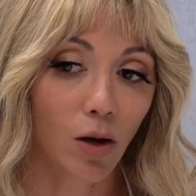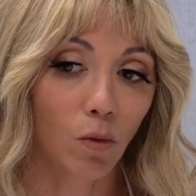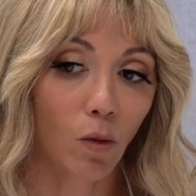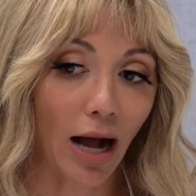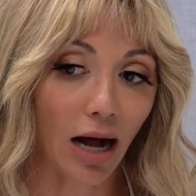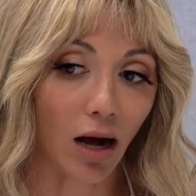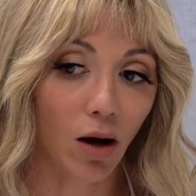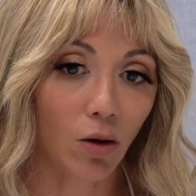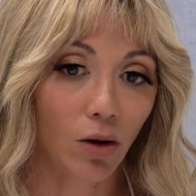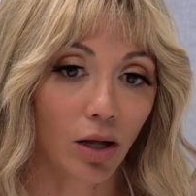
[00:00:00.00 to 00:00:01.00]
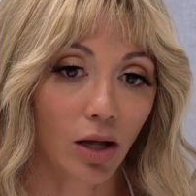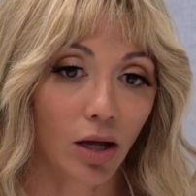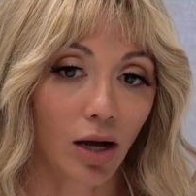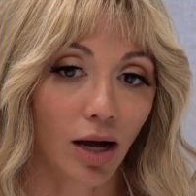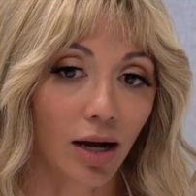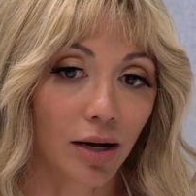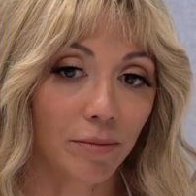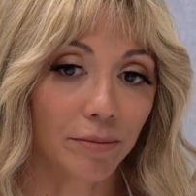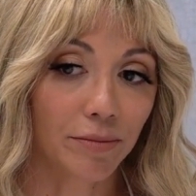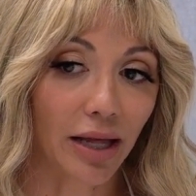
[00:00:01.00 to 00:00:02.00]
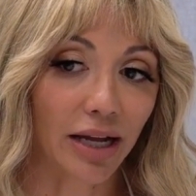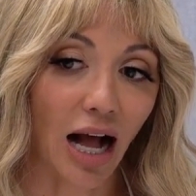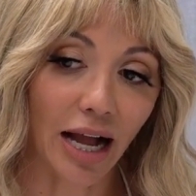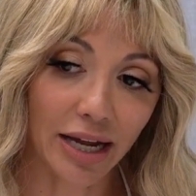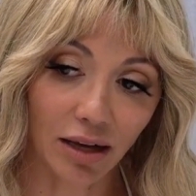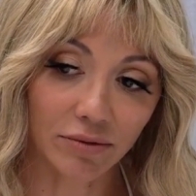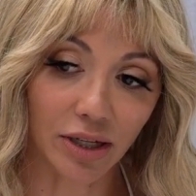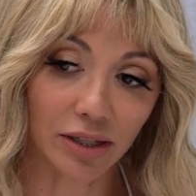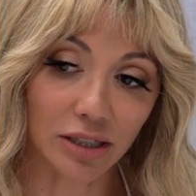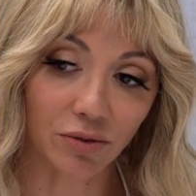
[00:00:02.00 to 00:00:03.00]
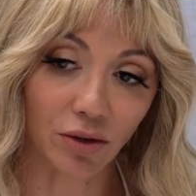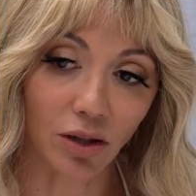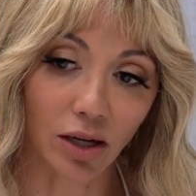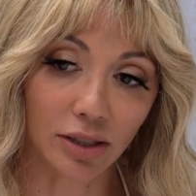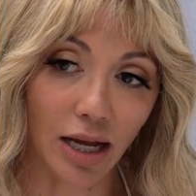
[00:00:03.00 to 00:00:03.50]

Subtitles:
wow, like I have done this for a long